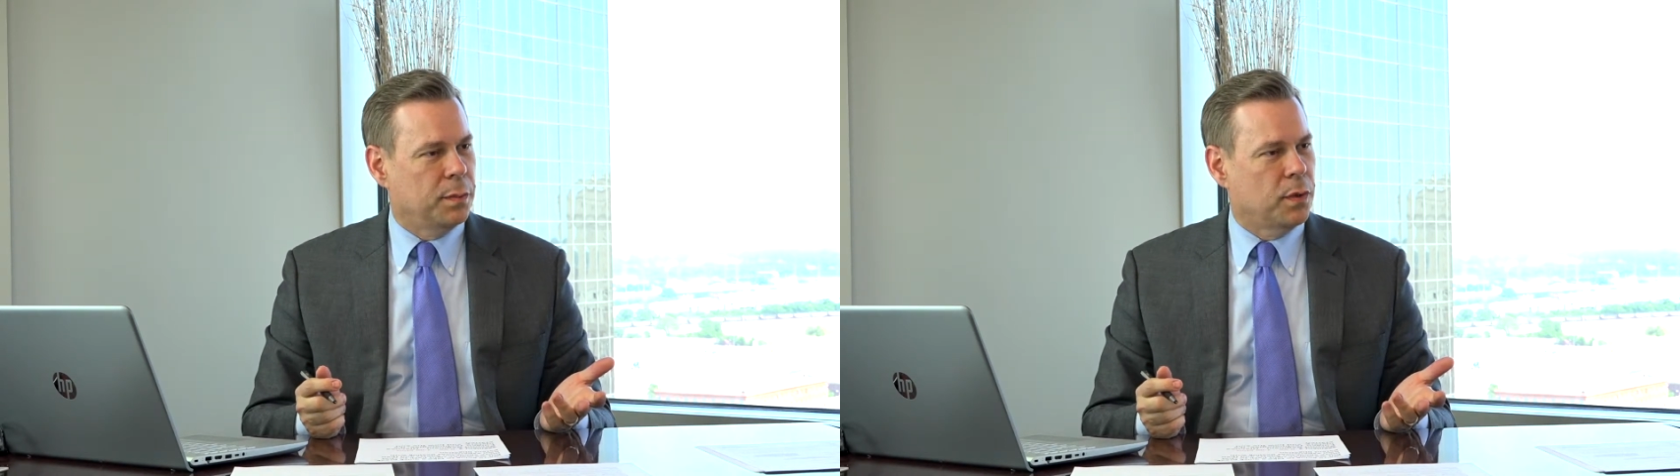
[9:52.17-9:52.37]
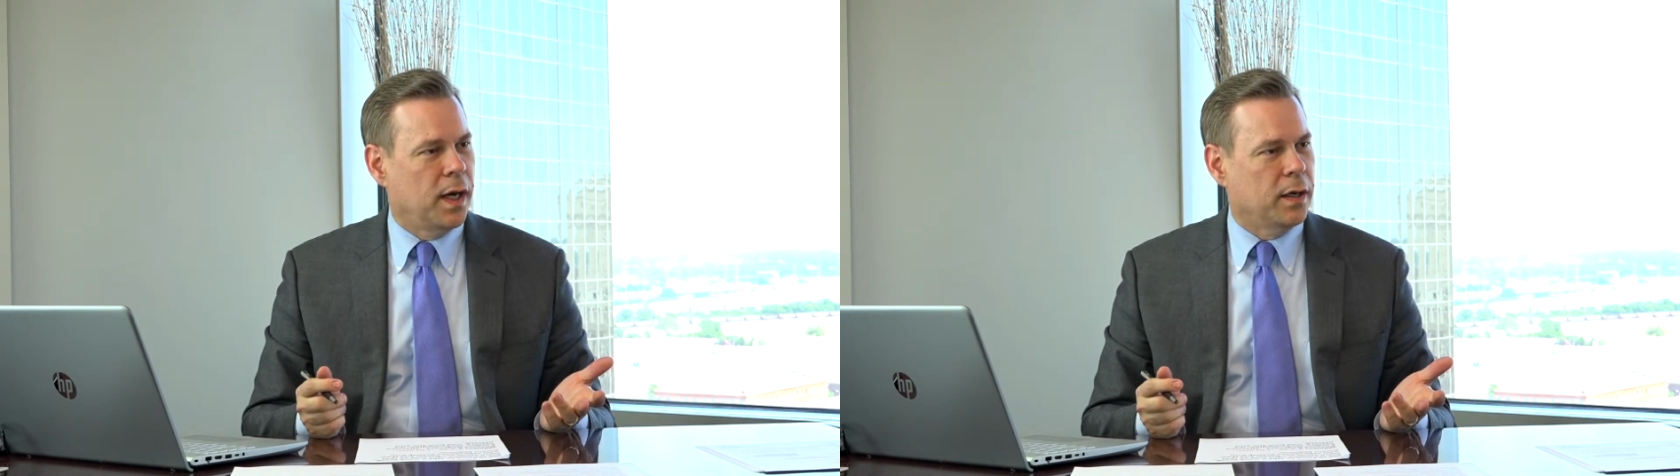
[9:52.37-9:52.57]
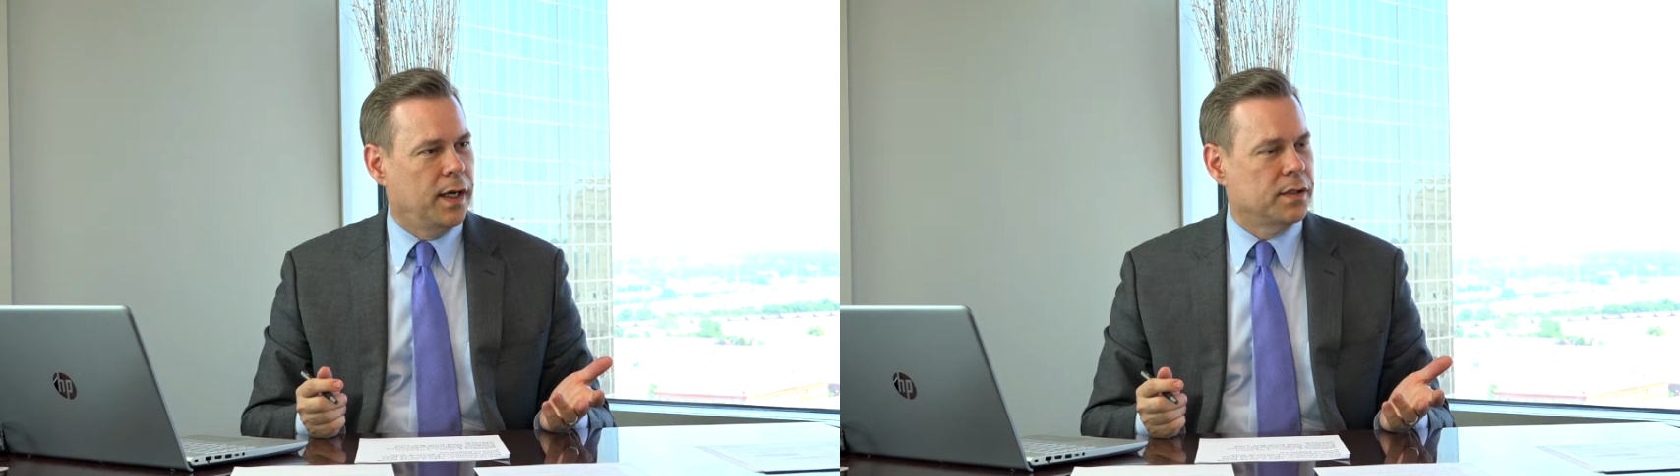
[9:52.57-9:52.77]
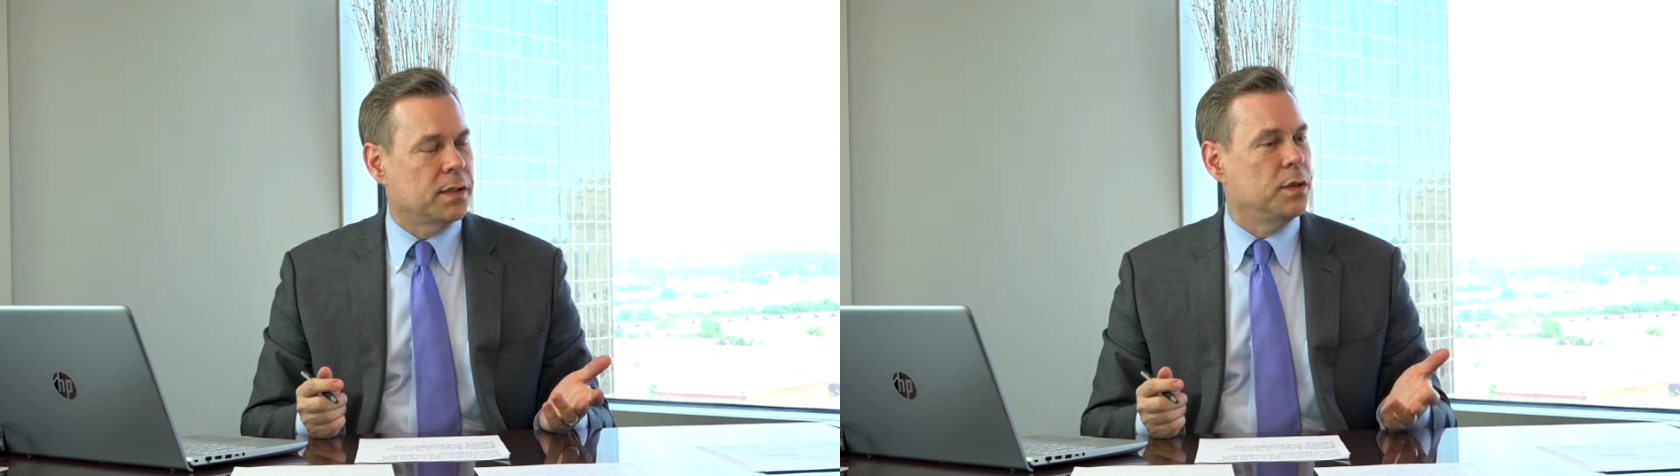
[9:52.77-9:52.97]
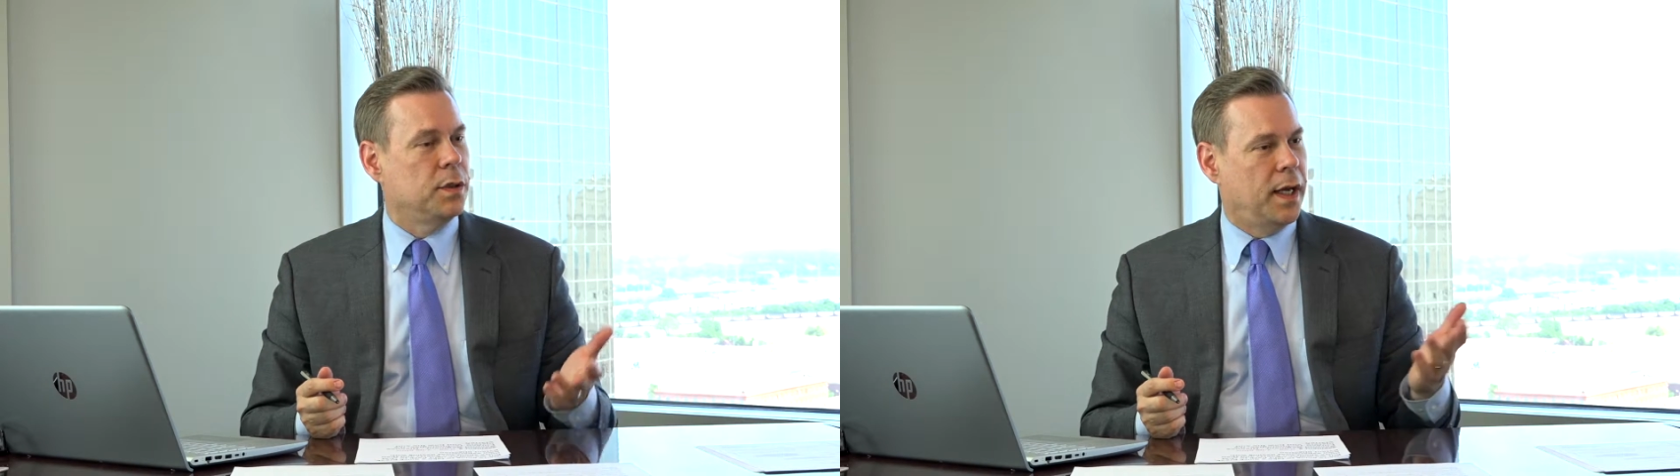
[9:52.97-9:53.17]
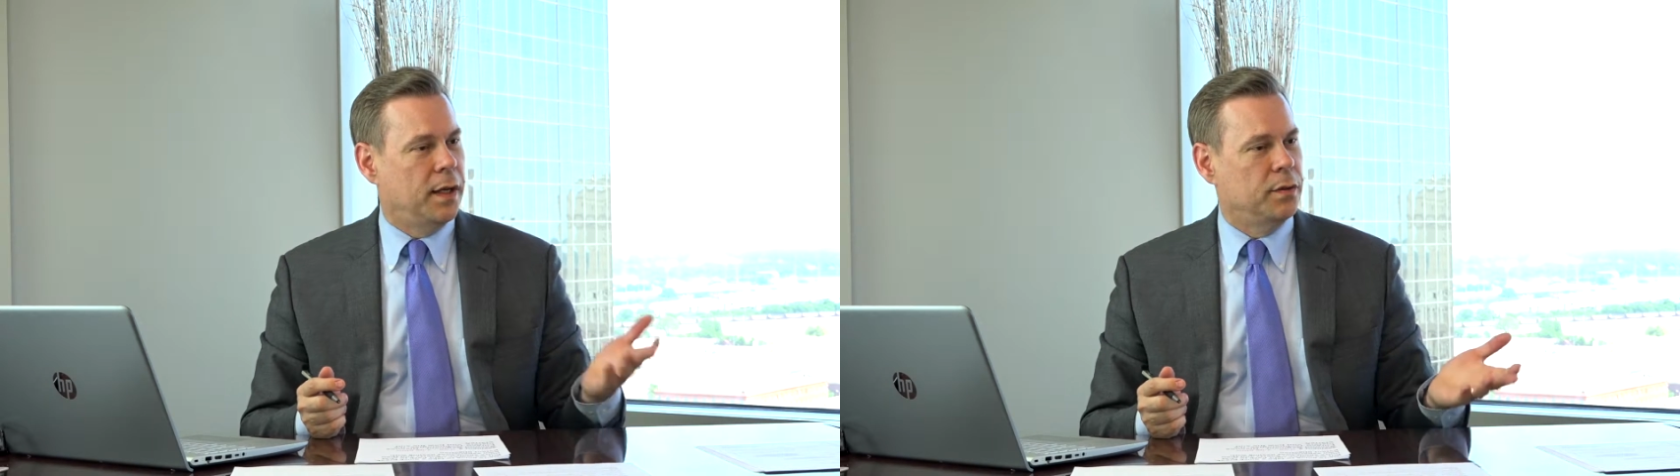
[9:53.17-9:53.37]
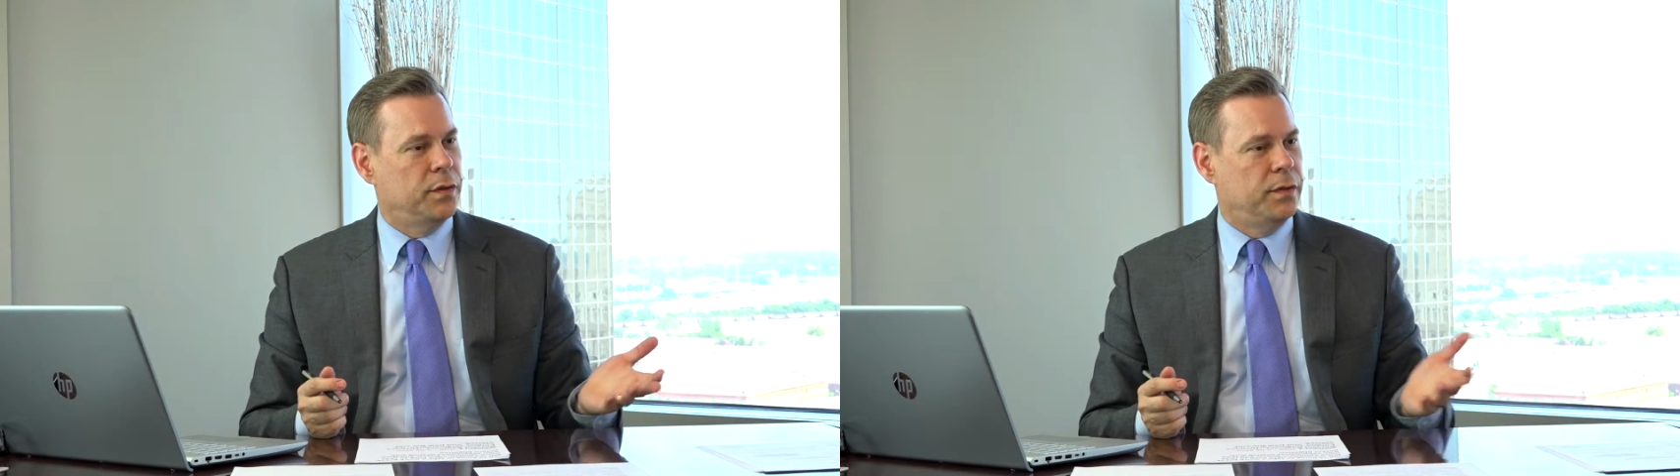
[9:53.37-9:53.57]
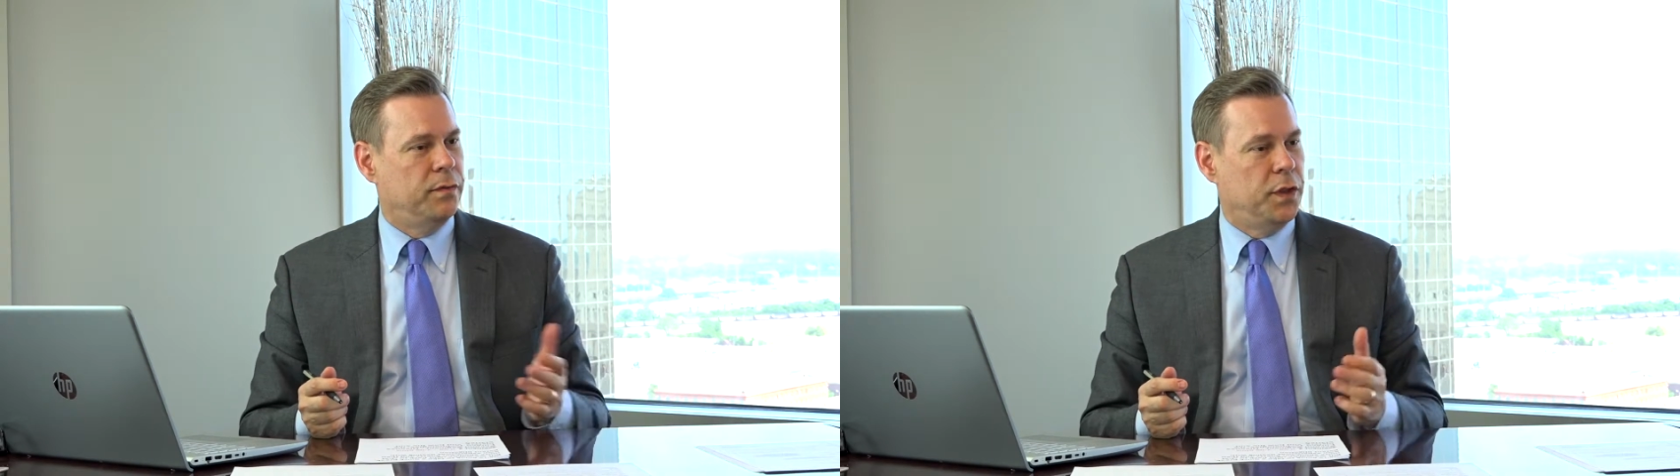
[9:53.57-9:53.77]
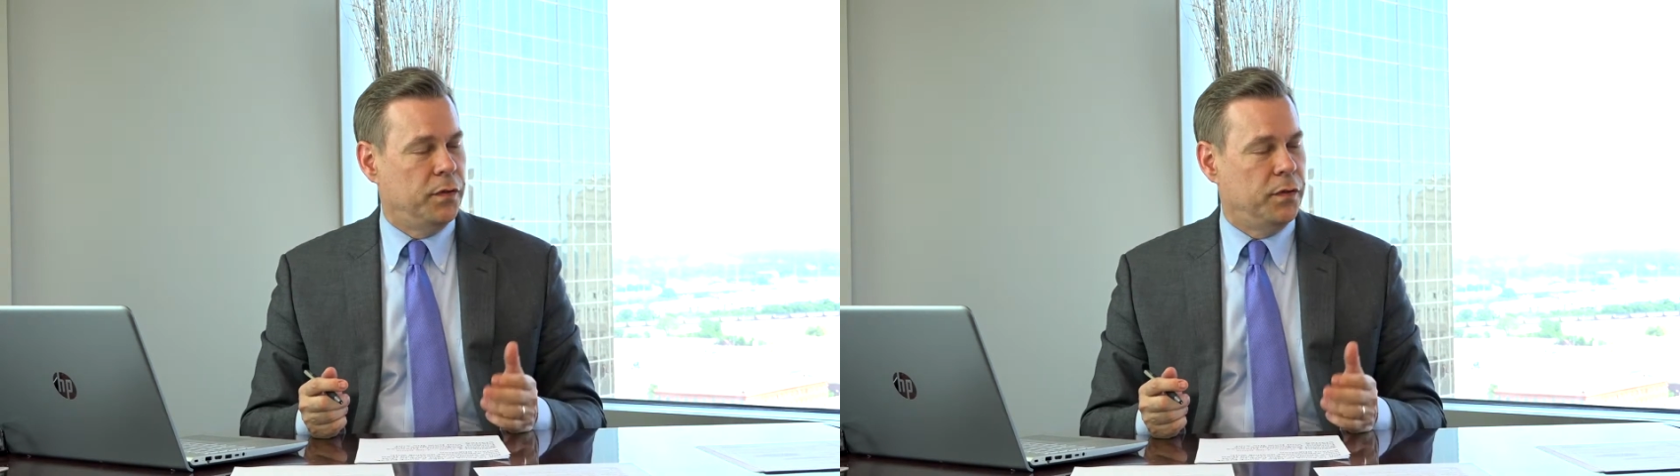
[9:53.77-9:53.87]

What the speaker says: progress and